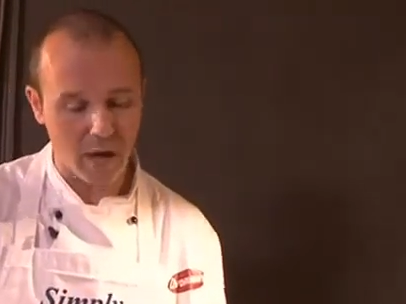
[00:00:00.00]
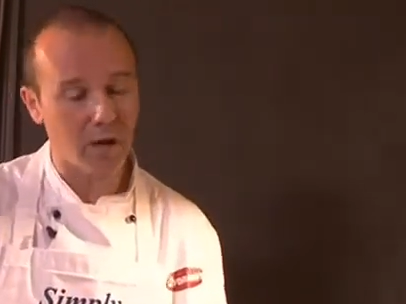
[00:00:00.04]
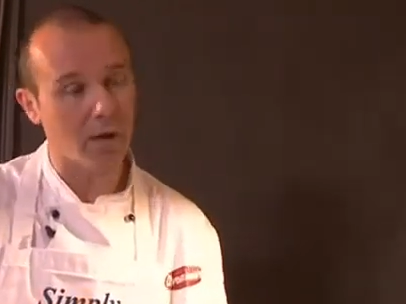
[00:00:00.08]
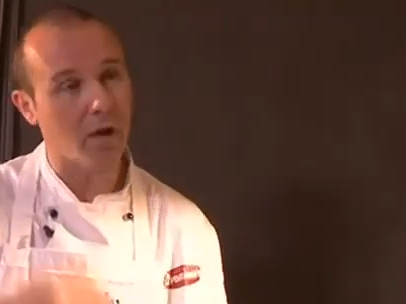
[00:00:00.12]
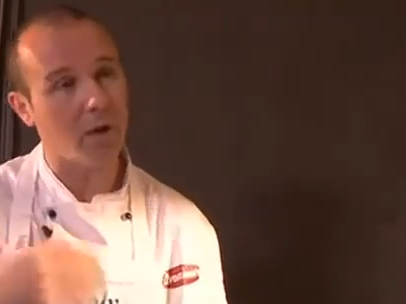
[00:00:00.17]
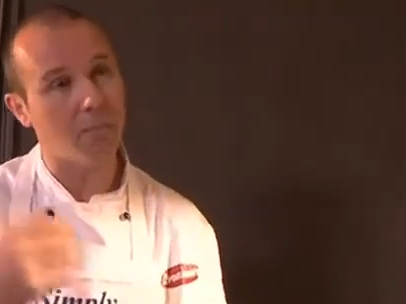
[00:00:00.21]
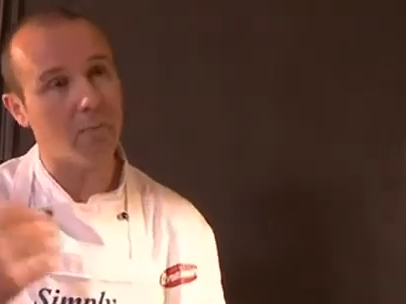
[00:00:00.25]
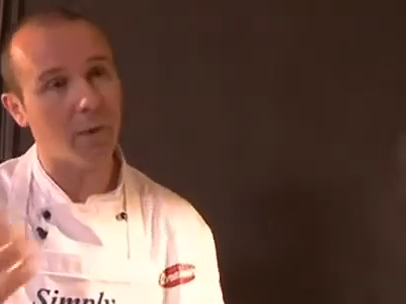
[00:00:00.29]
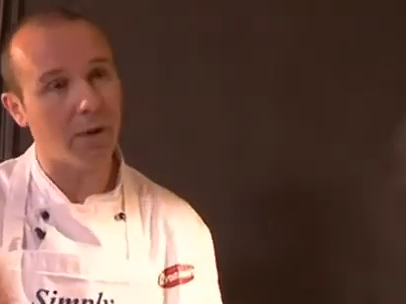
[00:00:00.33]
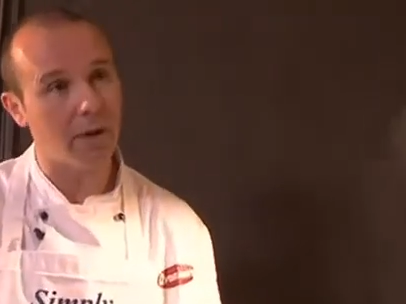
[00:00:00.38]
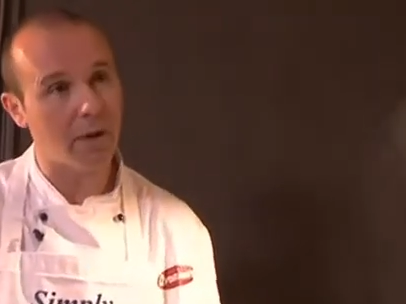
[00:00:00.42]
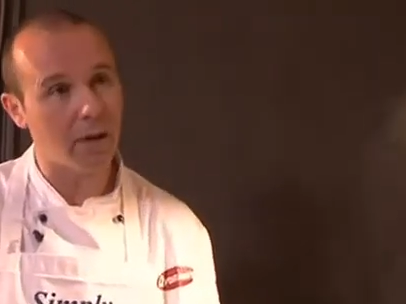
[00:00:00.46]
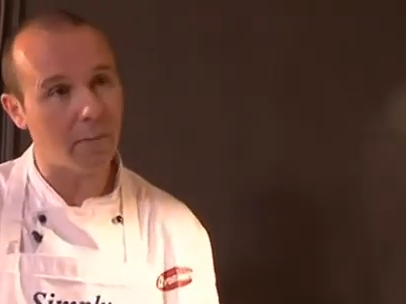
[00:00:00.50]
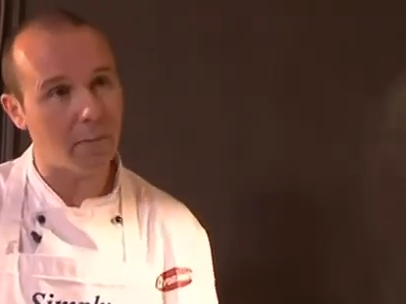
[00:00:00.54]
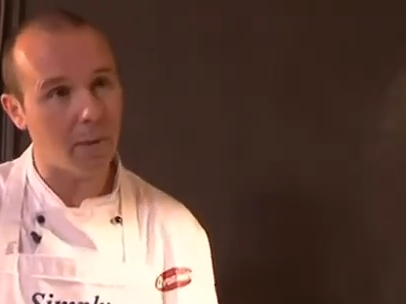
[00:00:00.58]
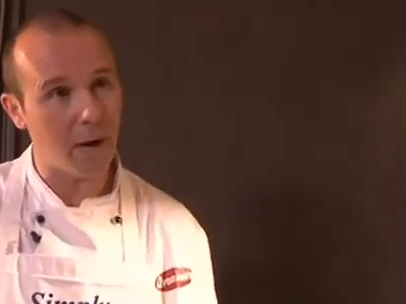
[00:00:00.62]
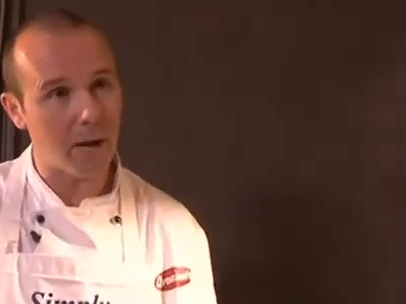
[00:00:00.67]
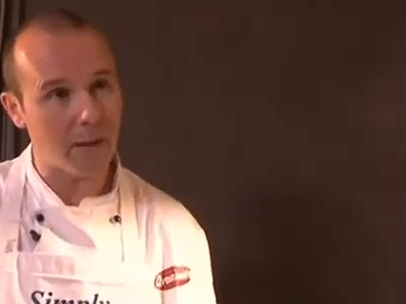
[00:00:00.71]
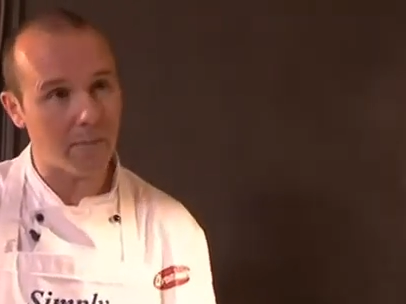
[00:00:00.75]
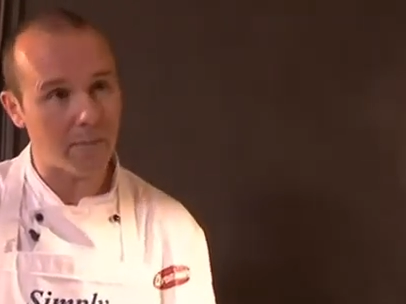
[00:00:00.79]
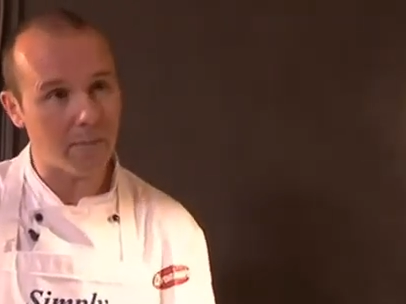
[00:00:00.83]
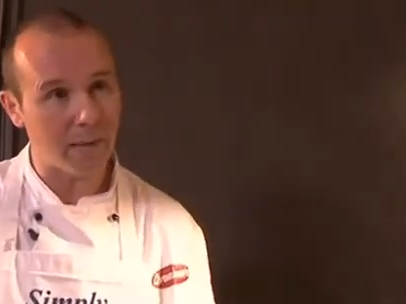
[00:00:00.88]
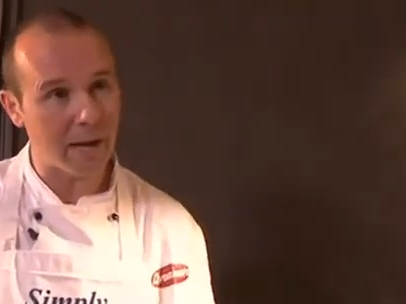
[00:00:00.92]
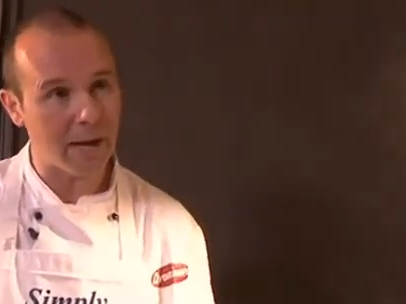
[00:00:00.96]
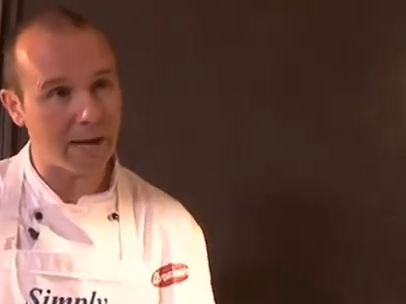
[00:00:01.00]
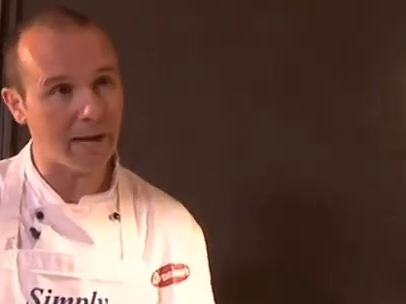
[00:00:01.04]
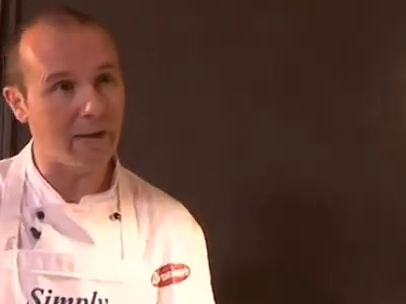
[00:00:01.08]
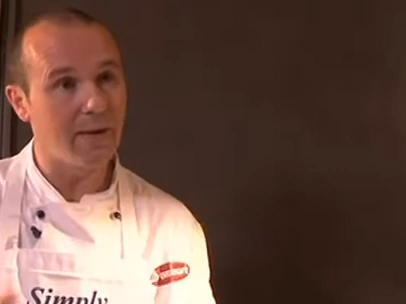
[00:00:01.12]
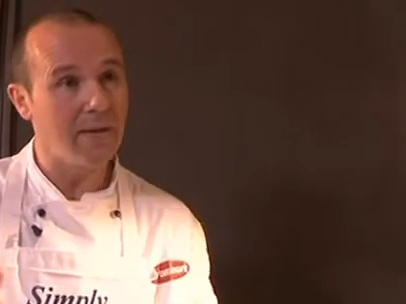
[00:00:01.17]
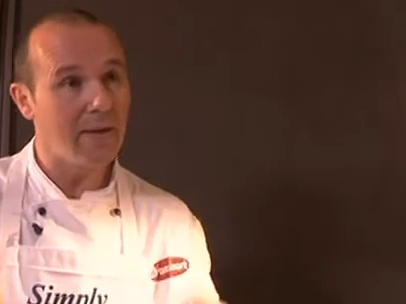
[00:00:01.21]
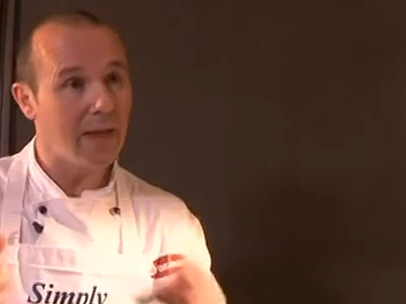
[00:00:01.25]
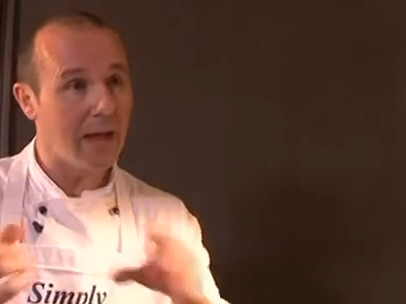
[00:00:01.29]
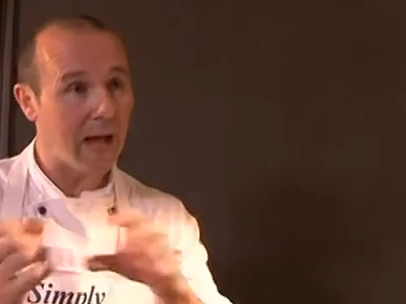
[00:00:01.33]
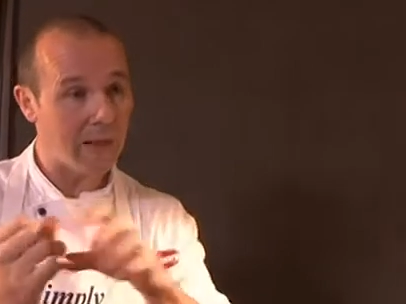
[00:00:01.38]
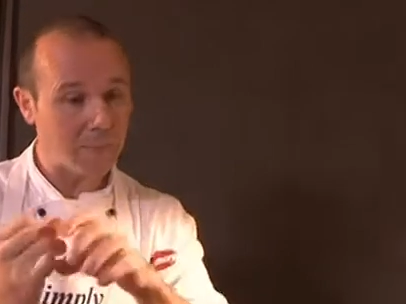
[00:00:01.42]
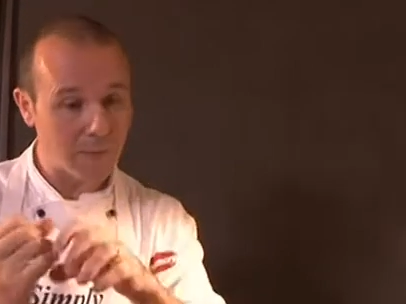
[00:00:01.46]
I'm going to put it in a piping bag
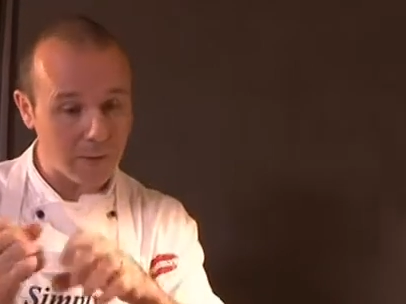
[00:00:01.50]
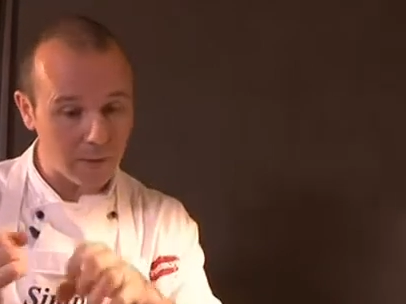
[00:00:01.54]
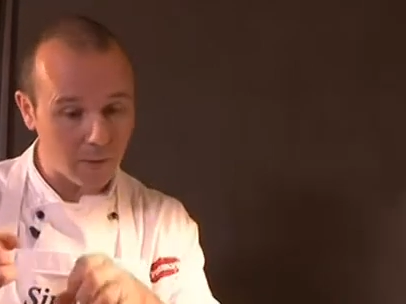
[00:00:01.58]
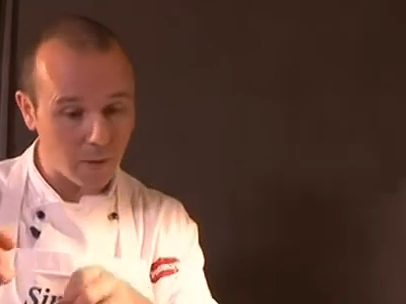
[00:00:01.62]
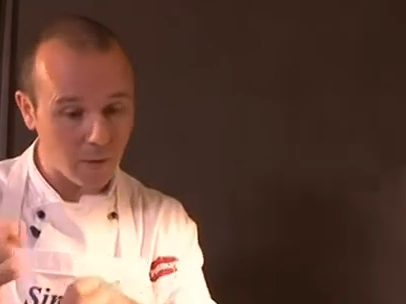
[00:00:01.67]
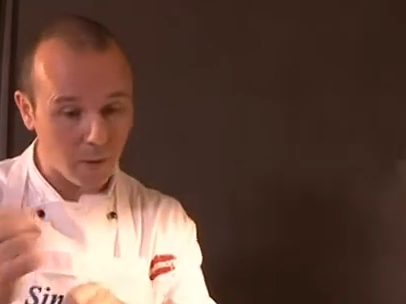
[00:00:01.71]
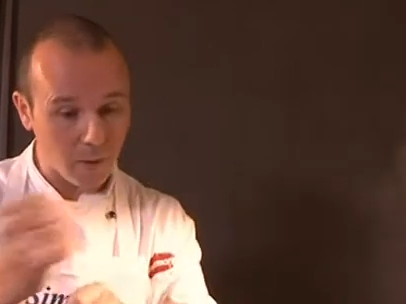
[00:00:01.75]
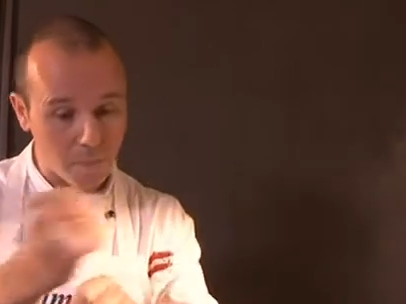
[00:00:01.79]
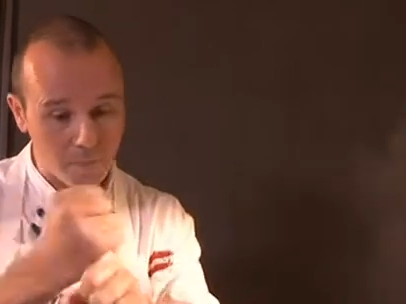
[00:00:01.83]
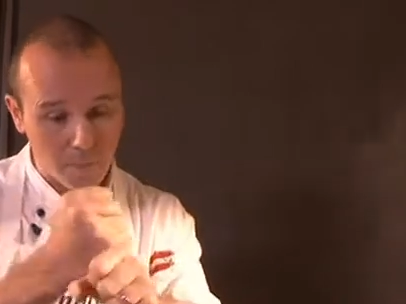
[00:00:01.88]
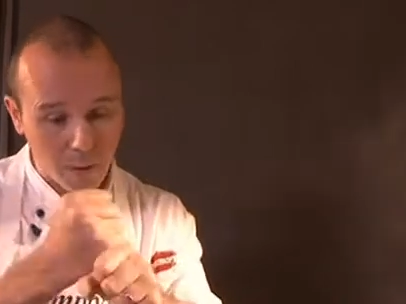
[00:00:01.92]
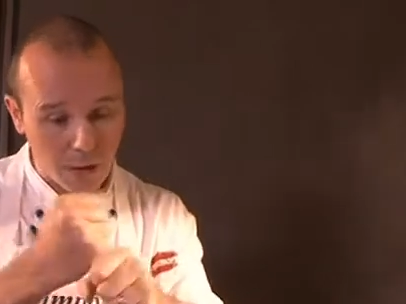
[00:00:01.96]
and then I'm going to